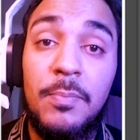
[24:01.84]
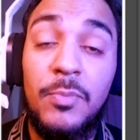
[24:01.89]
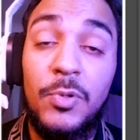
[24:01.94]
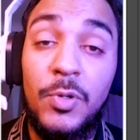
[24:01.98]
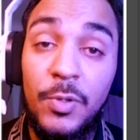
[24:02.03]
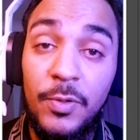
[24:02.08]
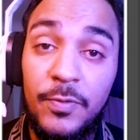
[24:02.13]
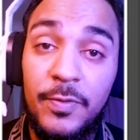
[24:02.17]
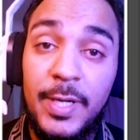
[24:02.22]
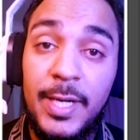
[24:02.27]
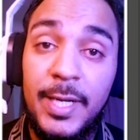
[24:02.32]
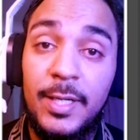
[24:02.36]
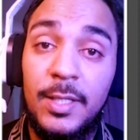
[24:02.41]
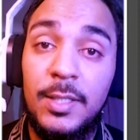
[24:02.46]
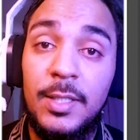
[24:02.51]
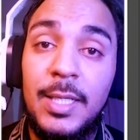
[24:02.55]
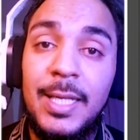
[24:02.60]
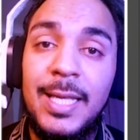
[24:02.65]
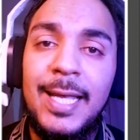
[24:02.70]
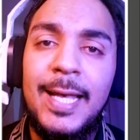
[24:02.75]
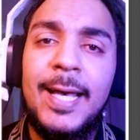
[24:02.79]
profile
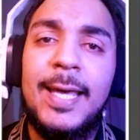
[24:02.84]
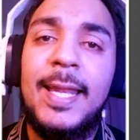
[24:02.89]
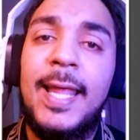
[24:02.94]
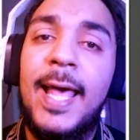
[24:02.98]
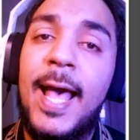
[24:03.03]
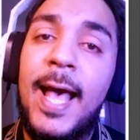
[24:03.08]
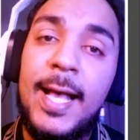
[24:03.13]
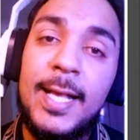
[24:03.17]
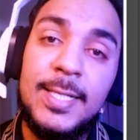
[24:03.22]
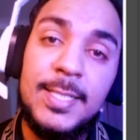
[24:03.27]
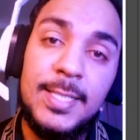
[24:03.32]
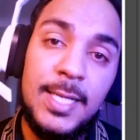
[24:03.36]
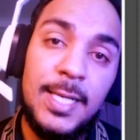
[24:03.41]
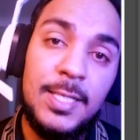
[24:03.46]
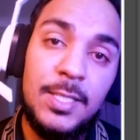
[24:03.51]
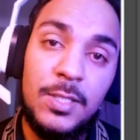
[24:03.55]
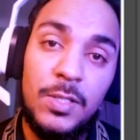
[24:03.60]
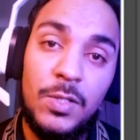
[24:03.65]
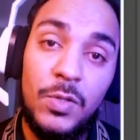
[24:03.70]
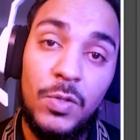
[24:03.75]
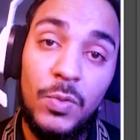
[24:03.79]
and
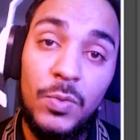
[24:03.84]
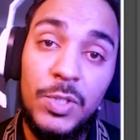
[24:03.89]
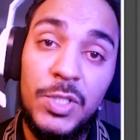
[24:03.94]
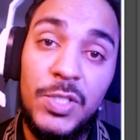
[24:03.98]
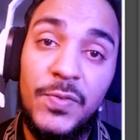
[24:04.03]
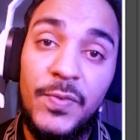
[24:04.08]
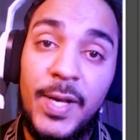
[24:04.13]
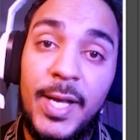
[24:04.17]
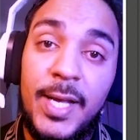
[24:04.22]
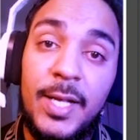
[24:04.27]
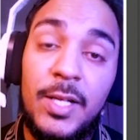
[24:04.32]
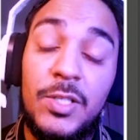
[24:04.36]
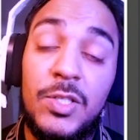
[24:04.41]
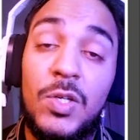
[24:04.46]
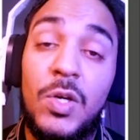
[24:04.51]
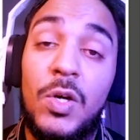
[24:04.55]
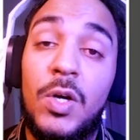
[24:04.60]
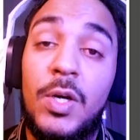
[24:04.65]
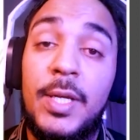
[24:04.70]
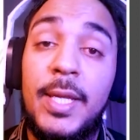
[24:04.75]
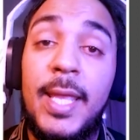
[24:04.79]
access those files
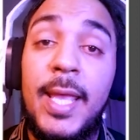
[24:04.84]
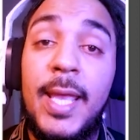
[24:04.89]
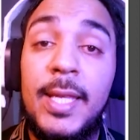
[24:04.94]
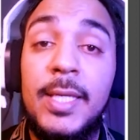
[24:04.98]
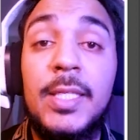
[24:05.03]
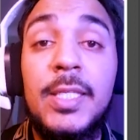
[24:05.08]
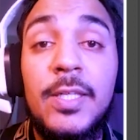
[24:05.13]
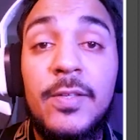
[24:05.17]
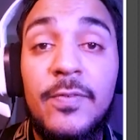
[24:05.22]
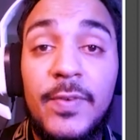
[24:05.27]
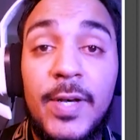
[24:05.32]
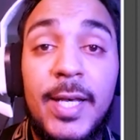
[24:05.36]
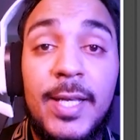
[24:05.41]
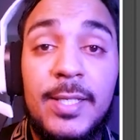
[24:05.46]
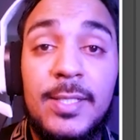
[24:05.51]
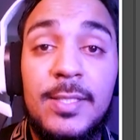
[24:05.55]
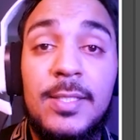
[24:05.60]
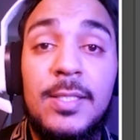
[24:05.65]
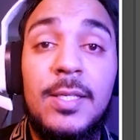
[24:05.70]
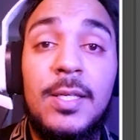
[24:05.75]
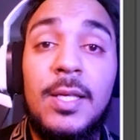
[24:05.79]
on any
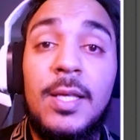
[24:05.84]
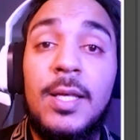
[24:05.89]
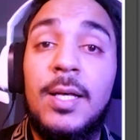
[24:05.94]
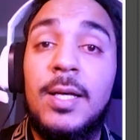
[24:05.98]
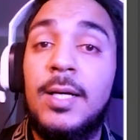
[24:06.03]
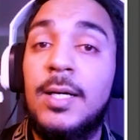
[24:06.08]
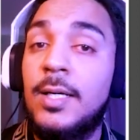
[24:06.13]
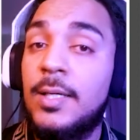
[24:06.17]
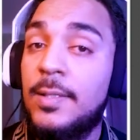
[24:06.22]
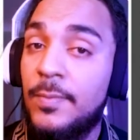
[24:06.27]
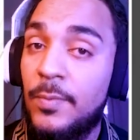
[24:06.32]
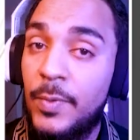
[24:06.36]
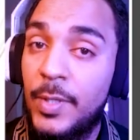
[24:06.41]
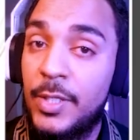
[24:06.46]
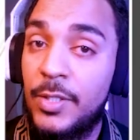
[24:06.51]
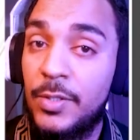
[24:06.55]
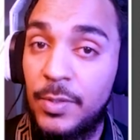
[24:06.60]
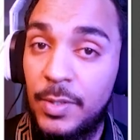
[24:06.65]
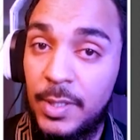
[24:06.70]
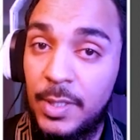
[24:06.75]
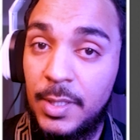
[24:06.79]
device where
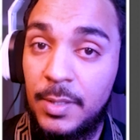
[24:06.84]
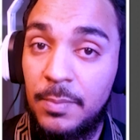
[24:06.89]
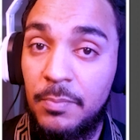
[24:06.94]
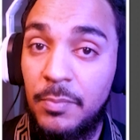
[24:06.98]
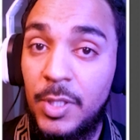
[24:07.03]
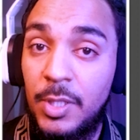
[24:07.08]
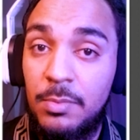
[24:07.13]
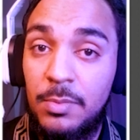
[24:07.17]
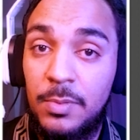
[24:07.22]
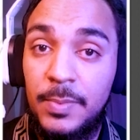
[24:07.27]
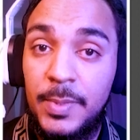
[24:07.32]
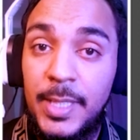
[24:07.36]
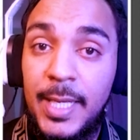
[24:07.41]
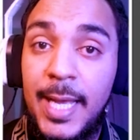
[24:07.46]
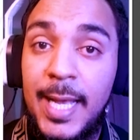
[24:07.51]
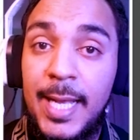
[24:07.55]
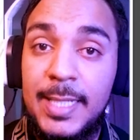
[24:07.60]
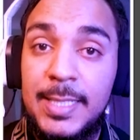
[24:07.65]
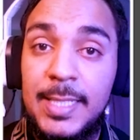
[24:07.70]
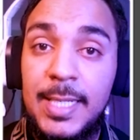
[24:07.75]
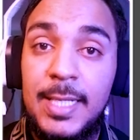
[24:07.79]
you can probably
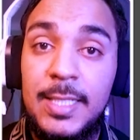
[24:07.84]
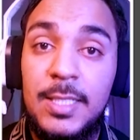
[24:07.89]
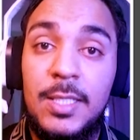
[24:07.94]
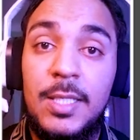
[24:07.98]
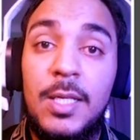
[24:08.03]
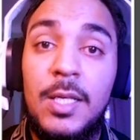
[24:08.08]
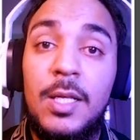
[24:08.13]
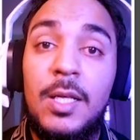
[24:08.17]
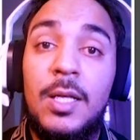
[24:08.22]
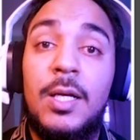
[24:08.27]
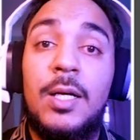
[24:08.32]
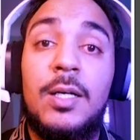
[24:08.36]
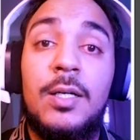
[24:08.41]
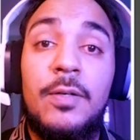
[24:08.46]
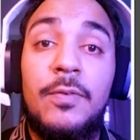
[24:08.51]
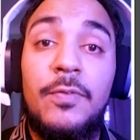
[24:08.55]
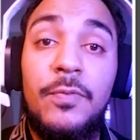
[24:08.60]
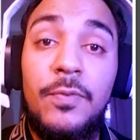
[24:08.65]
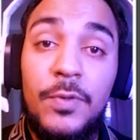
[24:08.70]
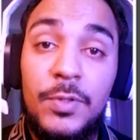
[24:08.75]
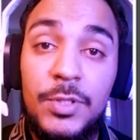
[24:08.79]
access
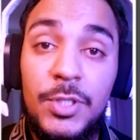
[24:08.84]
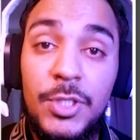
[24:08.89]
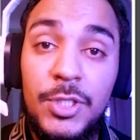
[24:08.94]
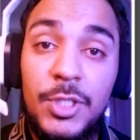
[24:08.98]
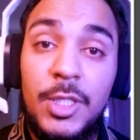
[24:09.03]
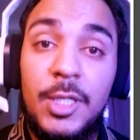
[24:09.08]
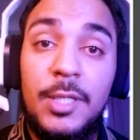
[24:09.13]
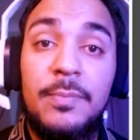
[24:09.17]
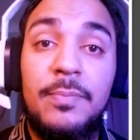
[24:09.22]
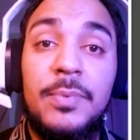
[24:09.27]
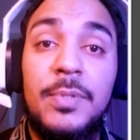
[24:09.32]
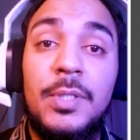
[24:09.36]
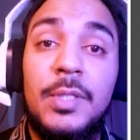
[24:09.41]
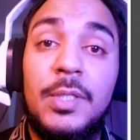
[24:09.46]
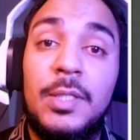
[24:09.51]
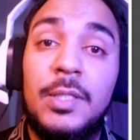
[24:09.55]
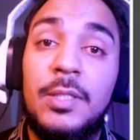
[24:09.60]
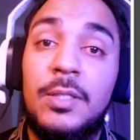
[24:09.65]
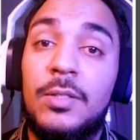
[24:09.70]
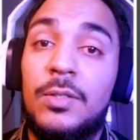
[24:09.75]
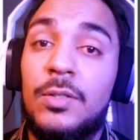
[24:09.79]
Photoshop
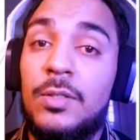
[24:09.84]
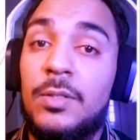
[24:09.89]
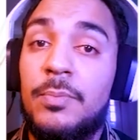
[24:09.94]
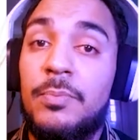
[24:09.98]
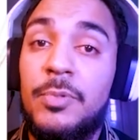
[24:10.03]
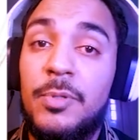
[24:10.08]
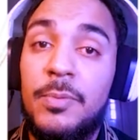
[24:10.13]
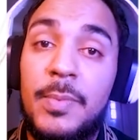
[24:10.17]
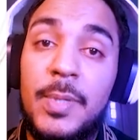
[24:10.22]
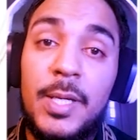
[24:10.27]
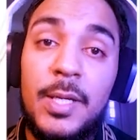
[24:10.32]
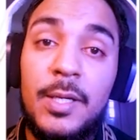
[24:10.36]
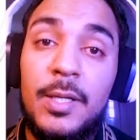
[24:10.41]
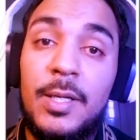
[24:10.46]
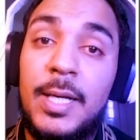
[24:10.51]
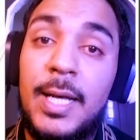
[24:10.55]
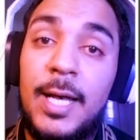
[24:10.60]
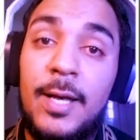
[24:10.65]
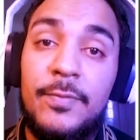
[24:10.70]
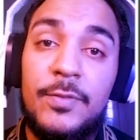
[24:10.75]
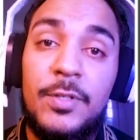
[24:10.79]
or Premiere,
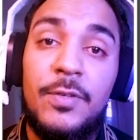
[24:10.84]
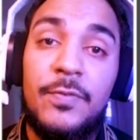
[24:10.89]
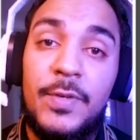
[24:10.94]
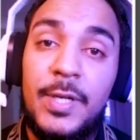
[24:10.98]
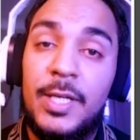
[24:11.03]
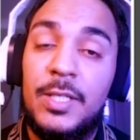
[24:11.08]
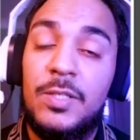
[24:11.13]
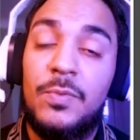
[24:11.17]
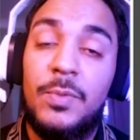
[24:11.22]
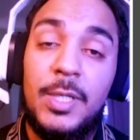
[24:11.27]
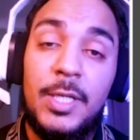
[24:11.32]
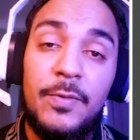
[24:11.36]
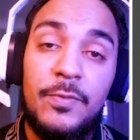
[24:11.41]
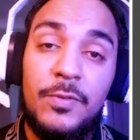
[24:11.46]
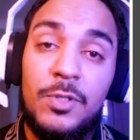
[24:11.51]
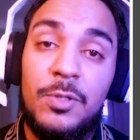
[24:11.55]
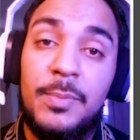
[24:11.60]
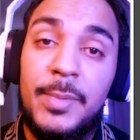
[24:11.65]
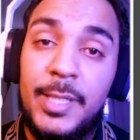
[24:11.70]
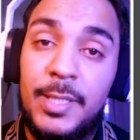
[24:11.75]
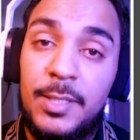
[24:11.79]
After Effects, whatever you
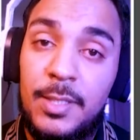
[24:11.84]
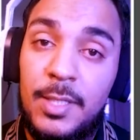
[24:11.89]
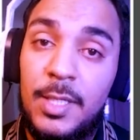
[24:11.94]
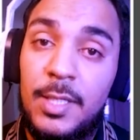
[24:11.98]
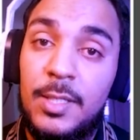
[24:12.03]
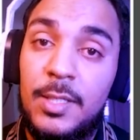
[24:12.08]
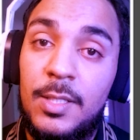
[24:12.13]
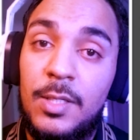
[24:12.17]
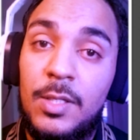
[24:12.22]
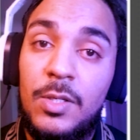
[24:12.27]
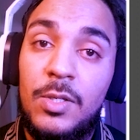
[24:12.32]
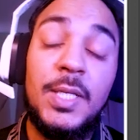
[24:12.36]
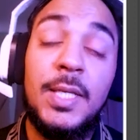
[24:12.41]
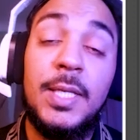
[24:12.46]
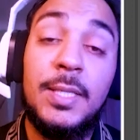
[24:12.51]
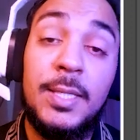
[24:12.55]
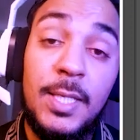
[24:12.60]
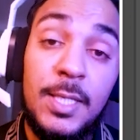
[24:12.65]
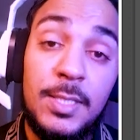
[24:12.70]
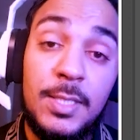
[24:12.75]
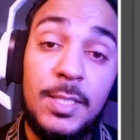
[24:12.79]
might need. In
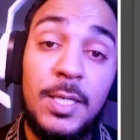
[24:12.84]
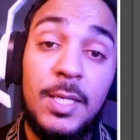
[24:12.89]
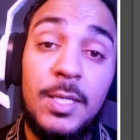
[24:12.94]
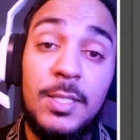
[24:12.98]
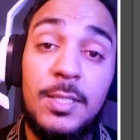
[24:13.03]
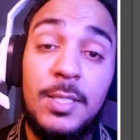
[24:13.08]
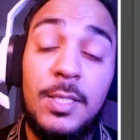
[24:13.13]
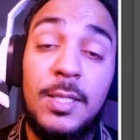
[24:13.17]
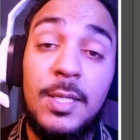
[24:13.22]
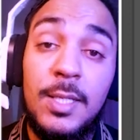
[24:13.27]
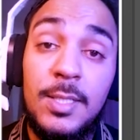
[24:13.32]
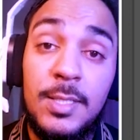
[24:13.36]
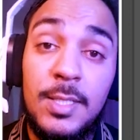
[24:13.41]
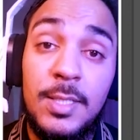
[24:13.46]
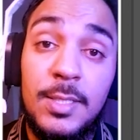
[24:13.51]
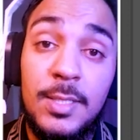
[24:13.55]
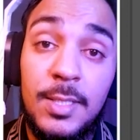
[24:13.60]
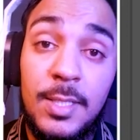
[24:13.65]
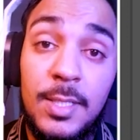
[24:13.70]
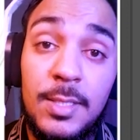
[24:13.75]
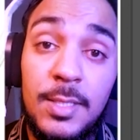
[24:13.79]
this case, in this
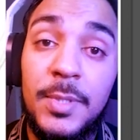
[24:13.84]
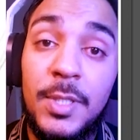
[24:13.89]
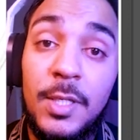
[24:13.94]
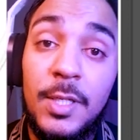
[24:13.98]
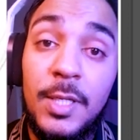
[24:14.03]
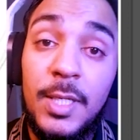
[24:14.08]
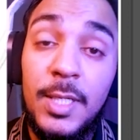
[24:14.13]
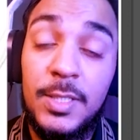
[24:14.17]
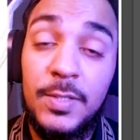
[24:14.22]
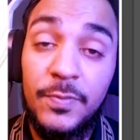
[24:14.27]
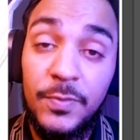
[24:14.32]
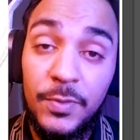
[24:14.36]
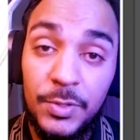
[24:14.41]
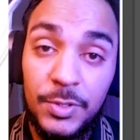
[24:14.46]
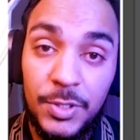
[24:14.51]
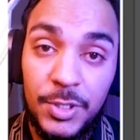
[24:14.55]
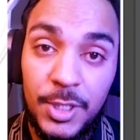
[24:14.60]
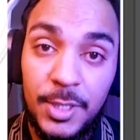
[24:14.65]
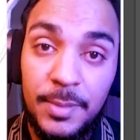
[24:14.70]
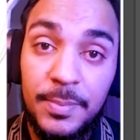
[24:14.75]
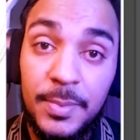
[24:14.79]
instance, it's
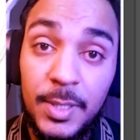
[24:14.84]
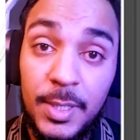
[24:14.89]
Photoshop.